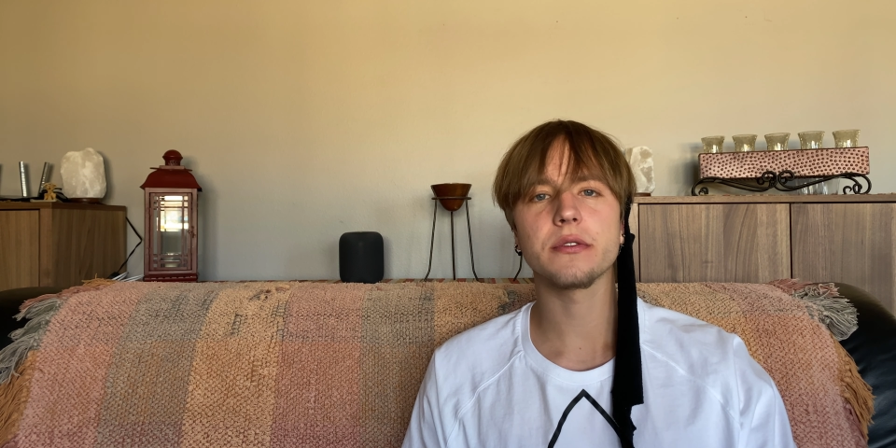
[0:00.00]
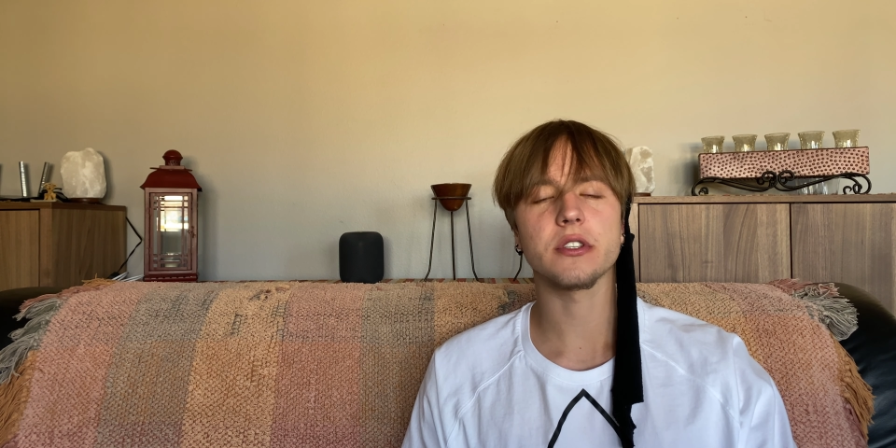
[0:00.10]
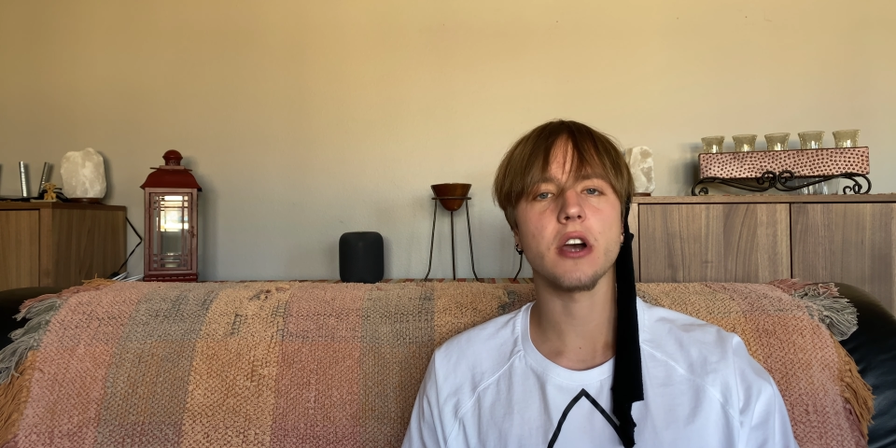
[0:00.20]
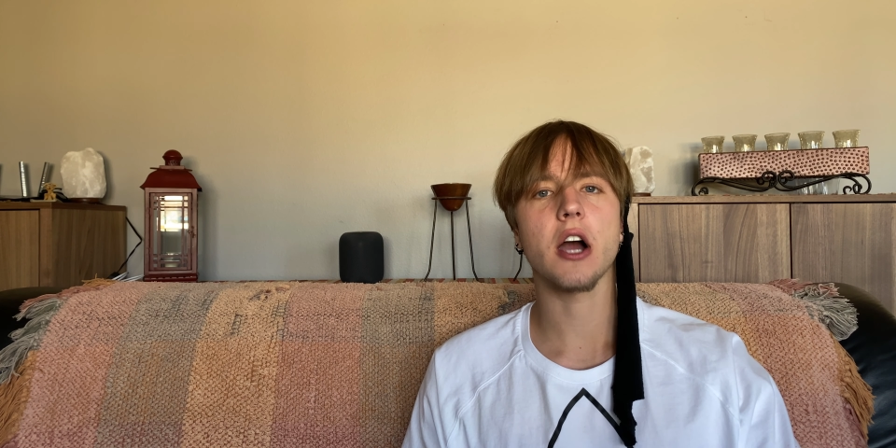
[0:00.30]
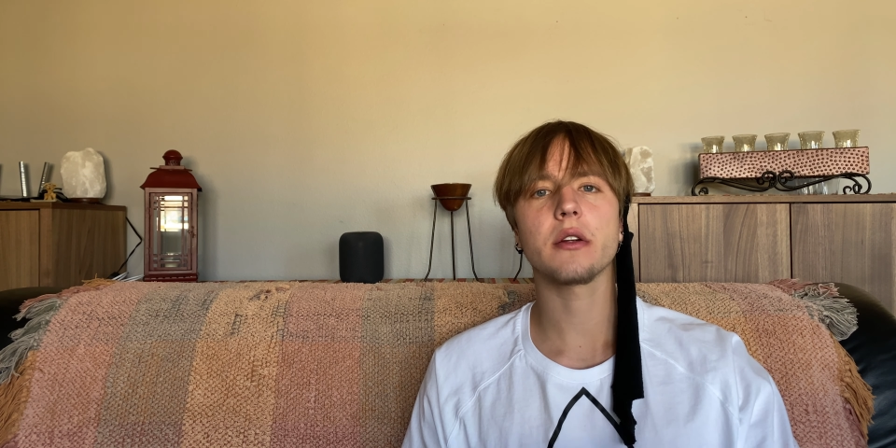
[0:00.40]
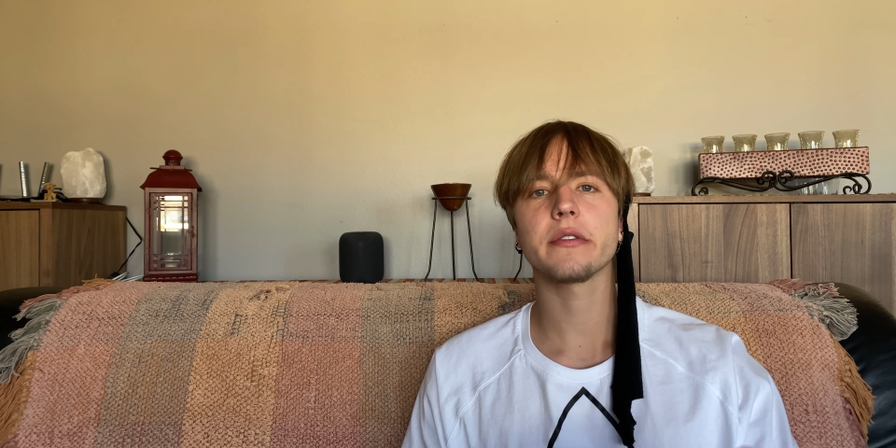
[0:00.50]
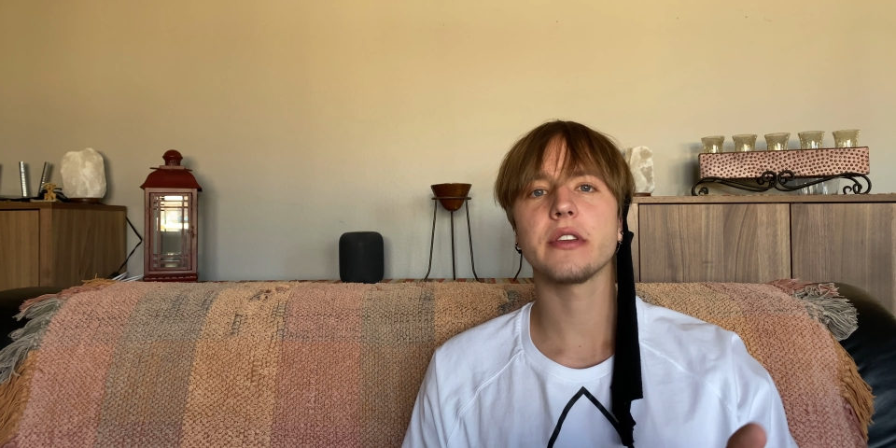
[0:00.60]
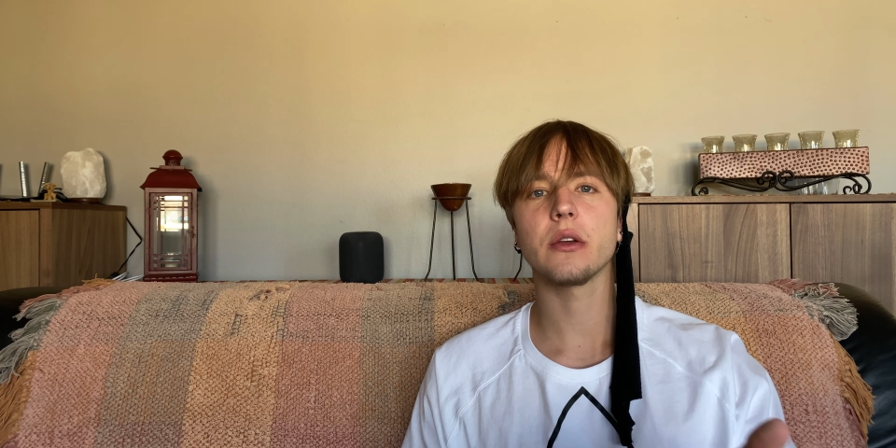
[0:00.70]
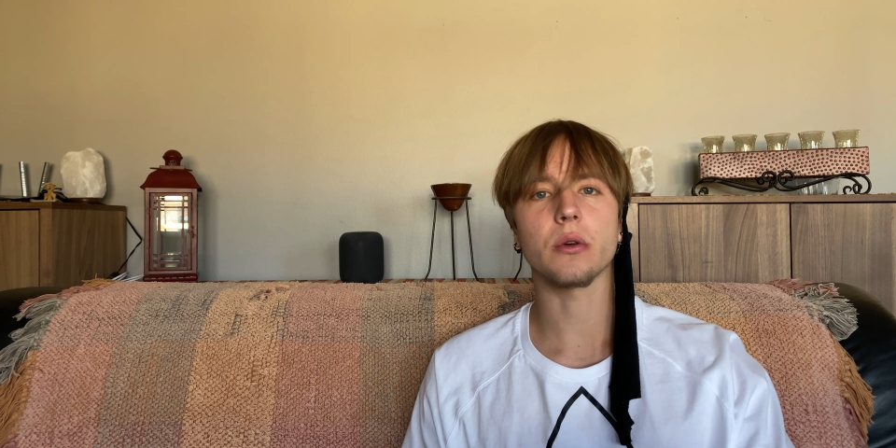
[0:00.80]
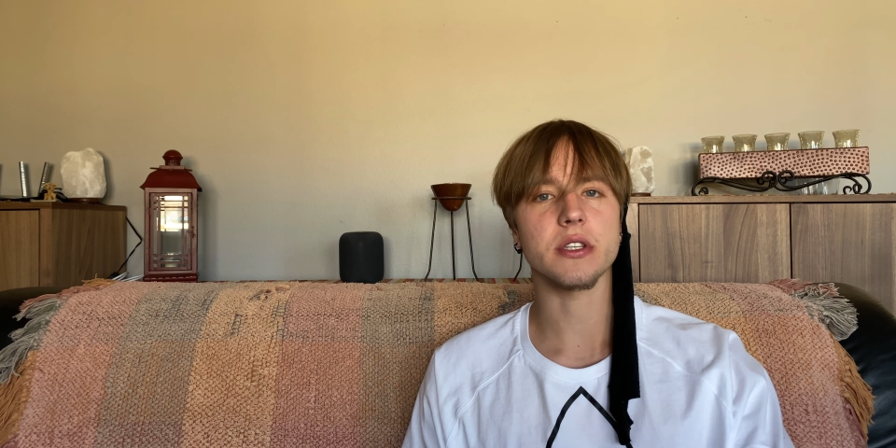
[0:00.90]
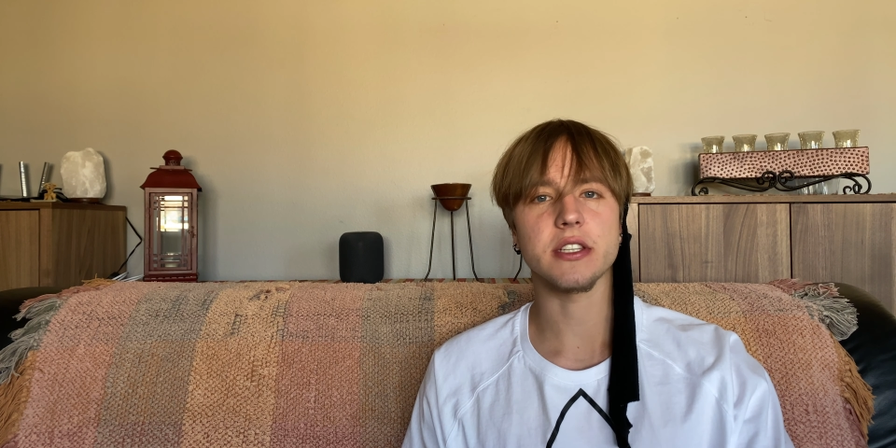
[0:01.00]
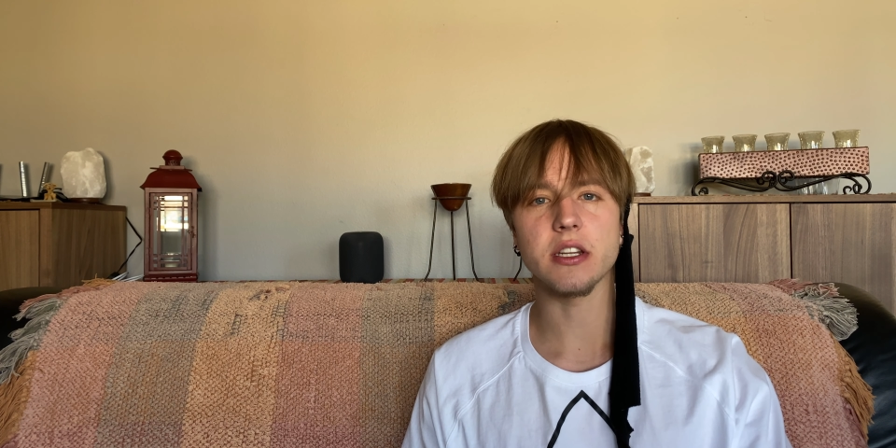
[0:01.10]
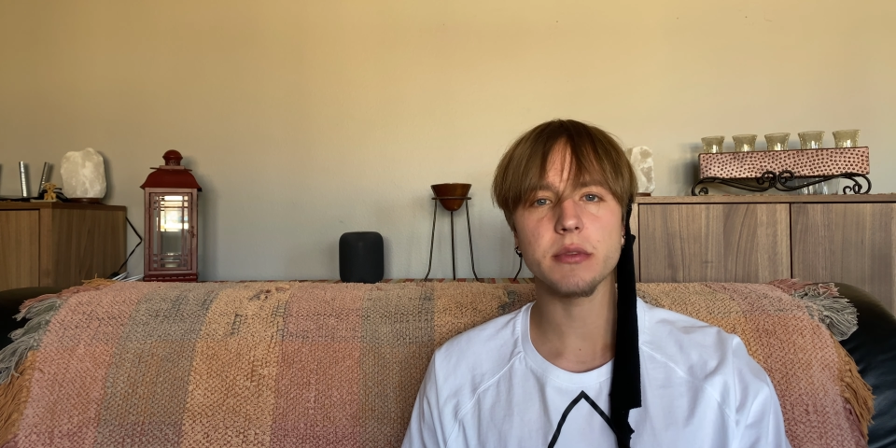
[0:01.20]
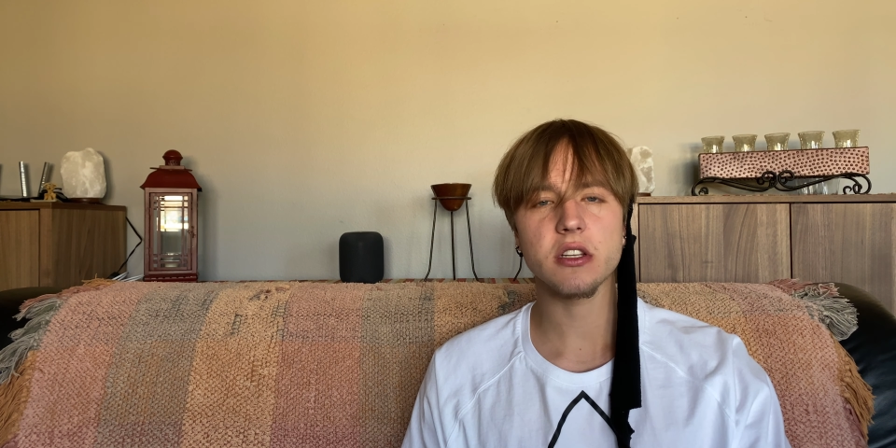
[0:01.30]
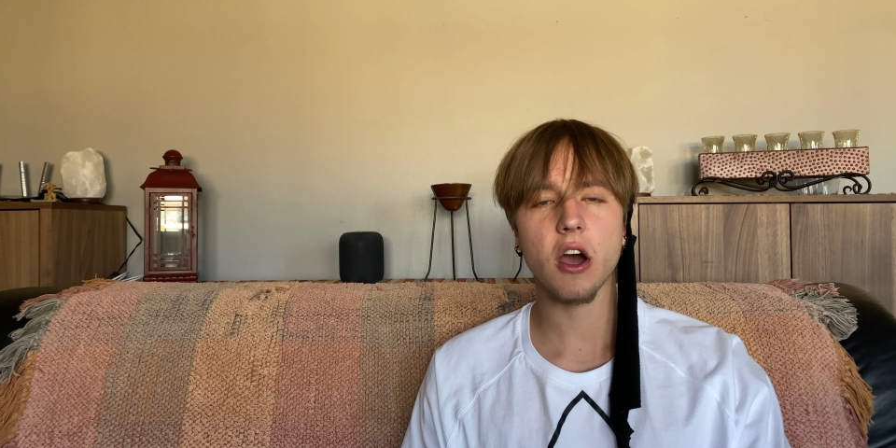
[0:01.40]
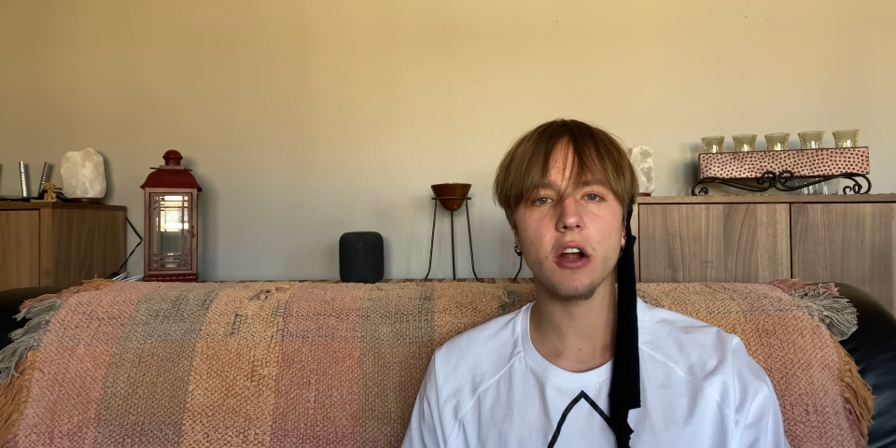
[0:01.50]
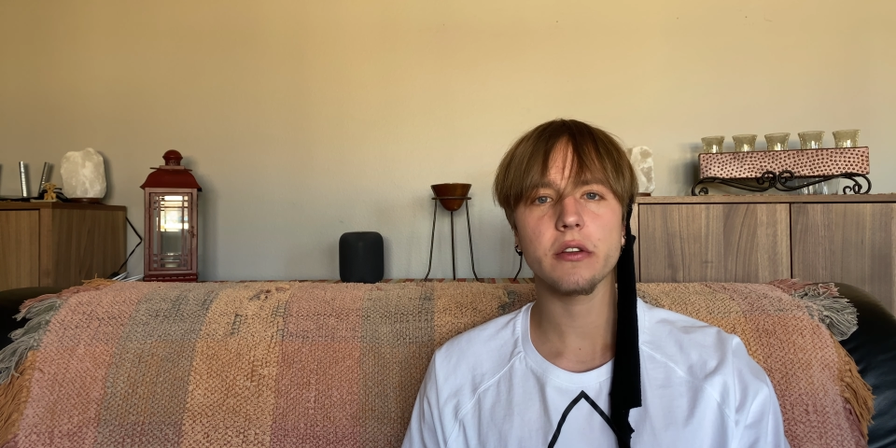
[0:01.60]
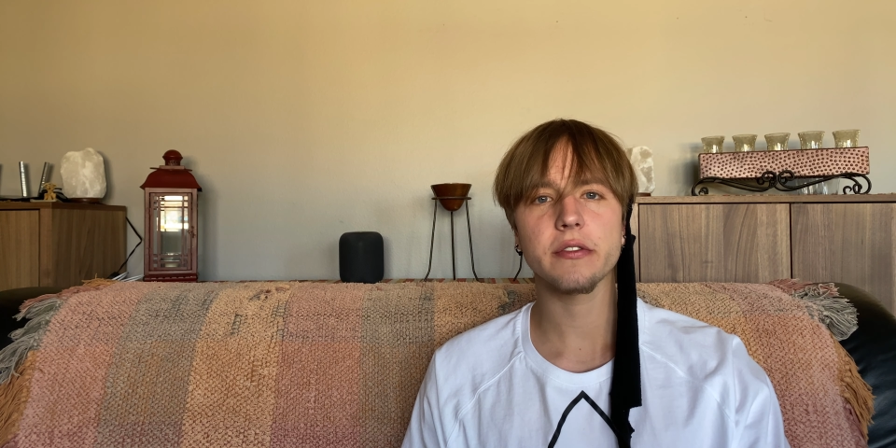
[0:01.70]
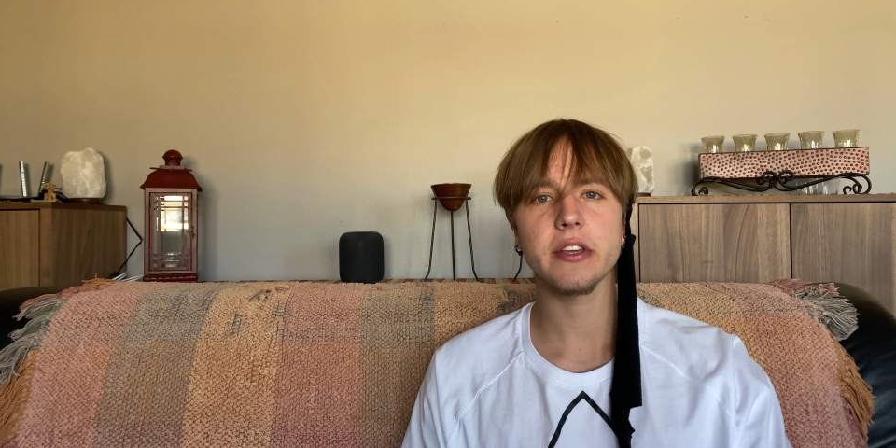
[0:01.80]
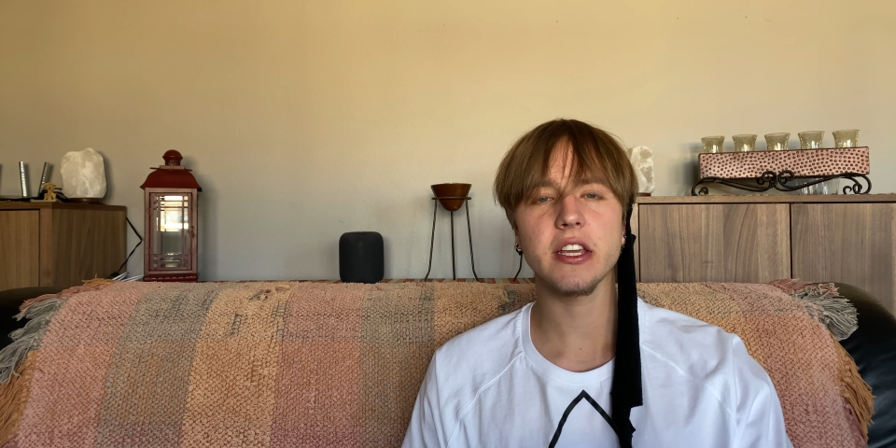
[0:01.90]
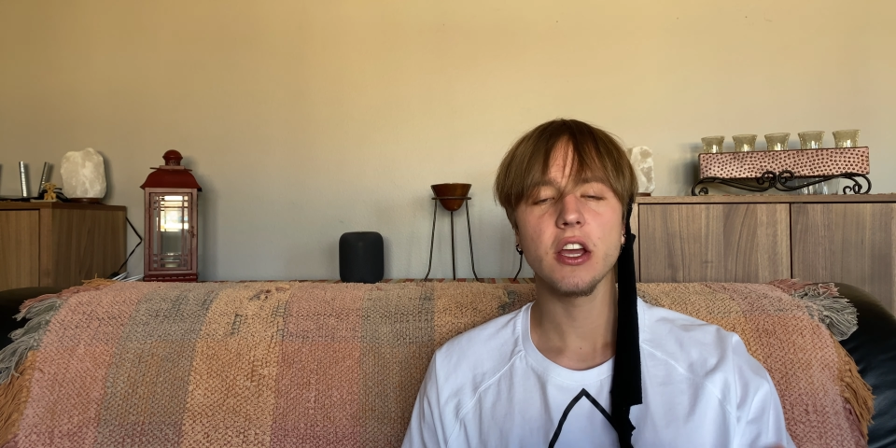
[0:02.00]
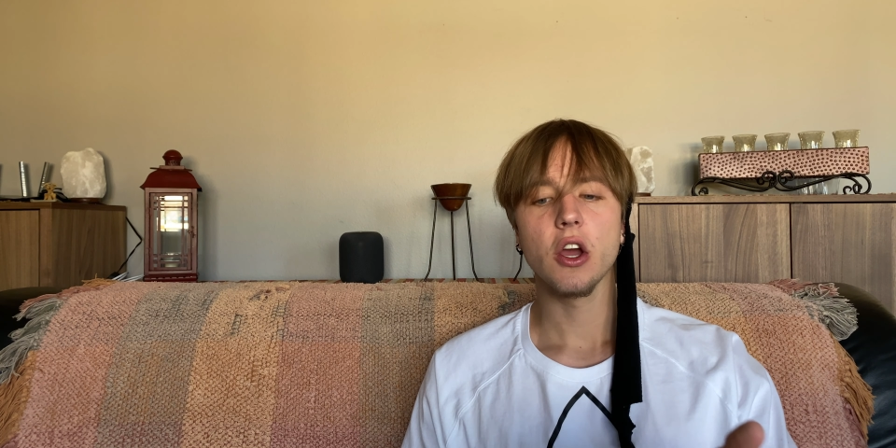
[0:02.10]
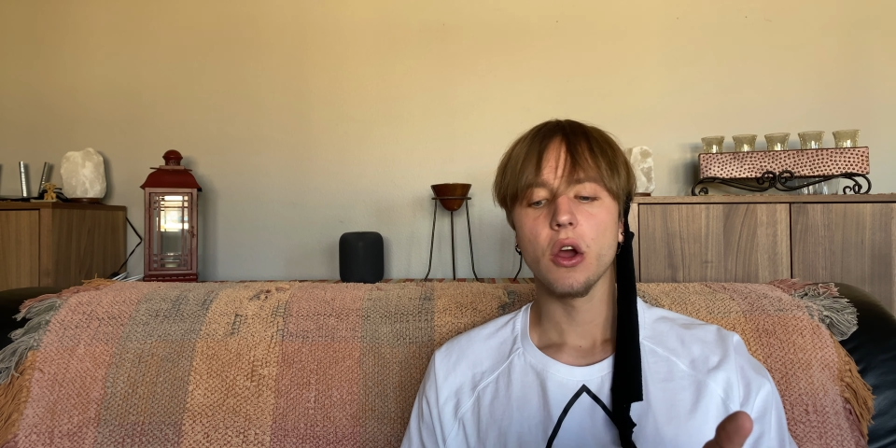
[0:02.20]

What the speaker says: photography or cinematography,